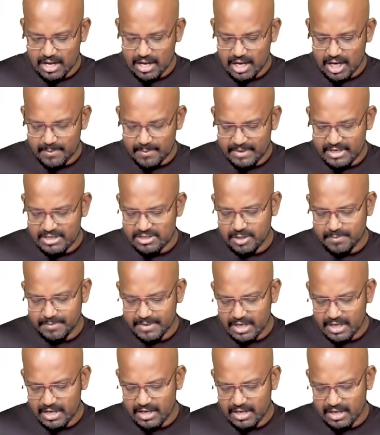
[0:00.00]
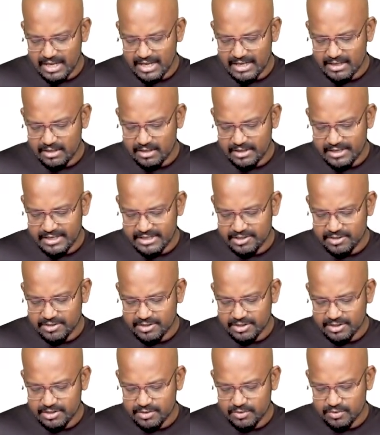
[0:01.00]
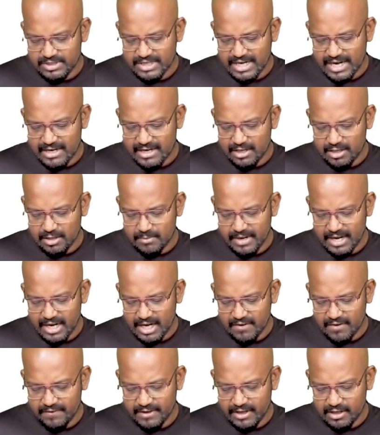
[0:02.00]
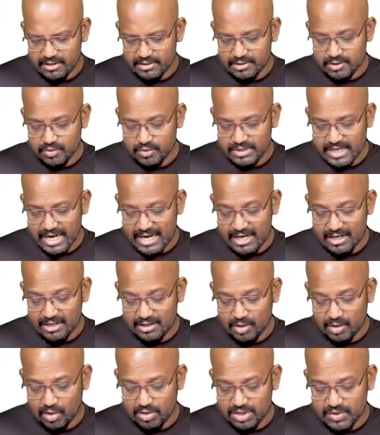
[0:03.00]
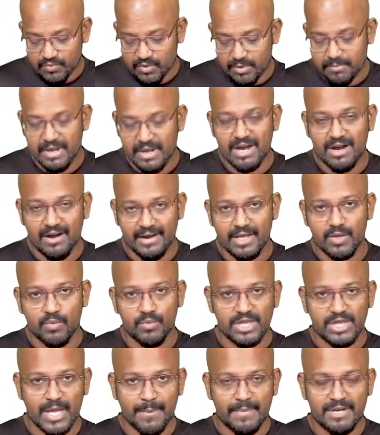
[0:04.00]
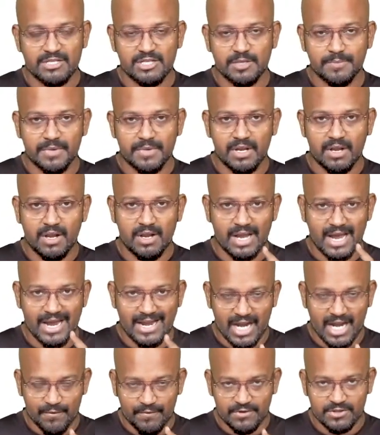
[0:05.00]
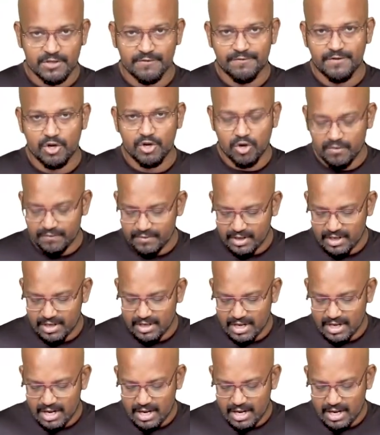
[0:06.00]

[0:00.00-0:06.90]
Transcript: Amitriptyline increases suicidal behavior. Suicidal thoughts would be higher with amitriptyline, and adverse effect of it.